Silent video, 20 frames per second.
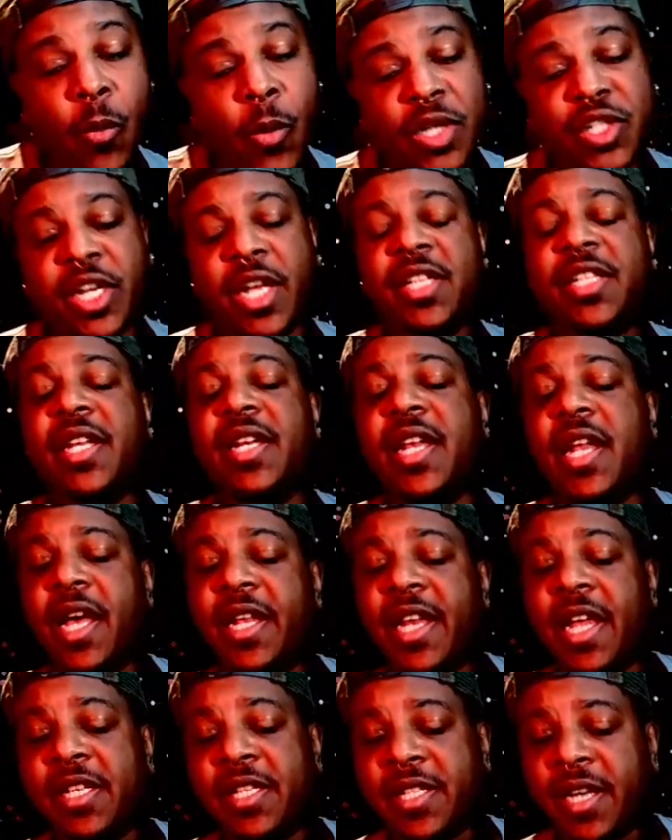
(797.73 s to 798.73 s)
Which isn't
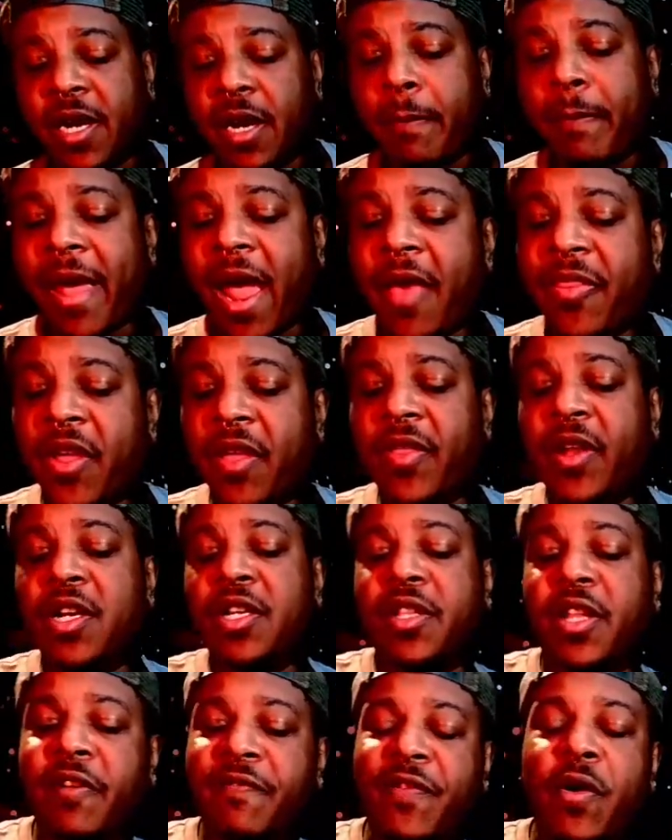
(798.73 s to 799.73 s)
a necessarily bad thing. They're
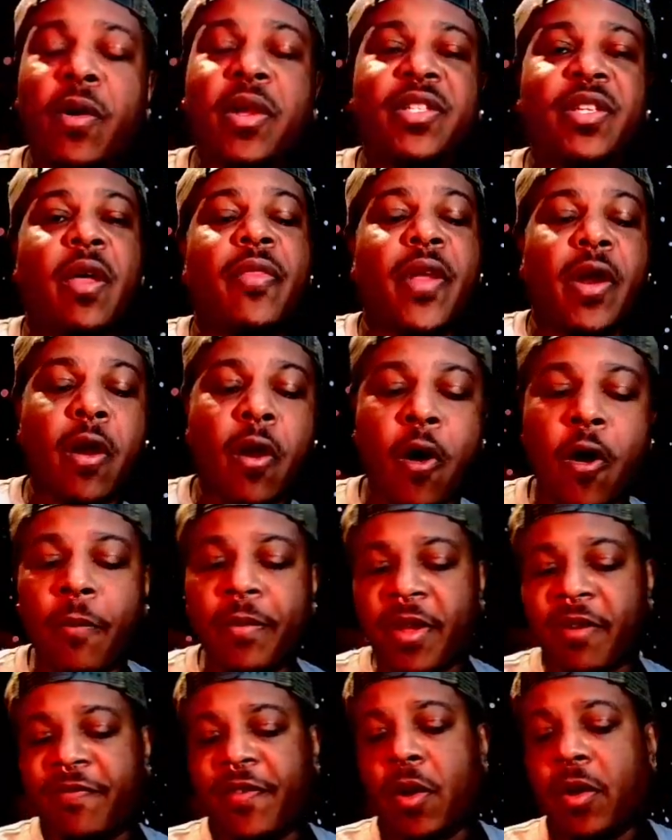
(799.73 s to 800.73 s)
just, they're focused on their
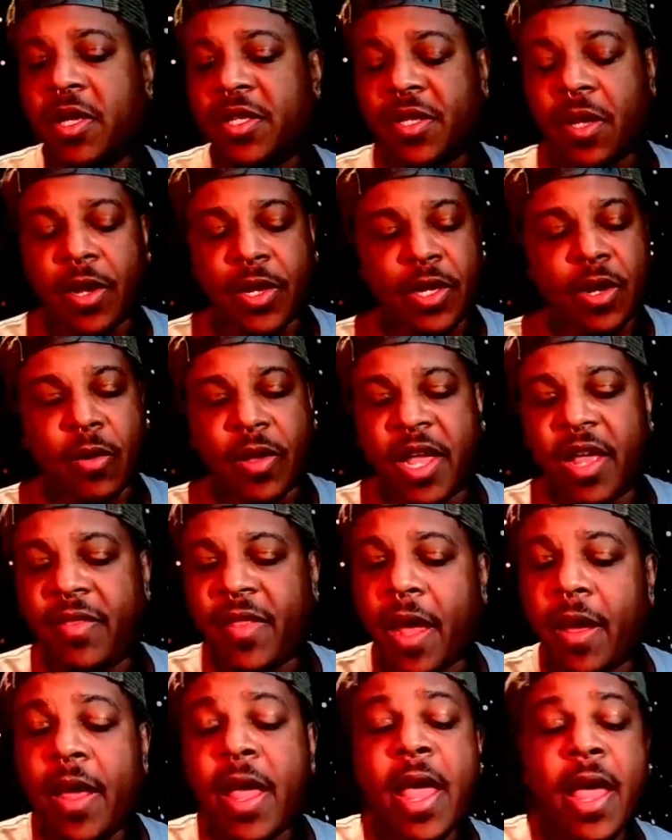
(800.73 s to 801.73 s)
home. They're focused on, you know,
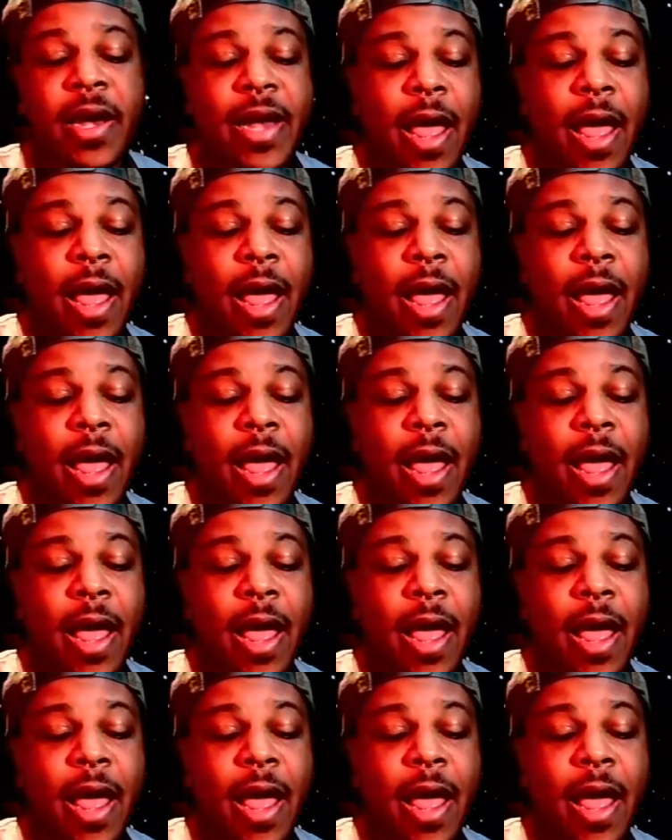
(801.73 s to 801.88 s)
getting out.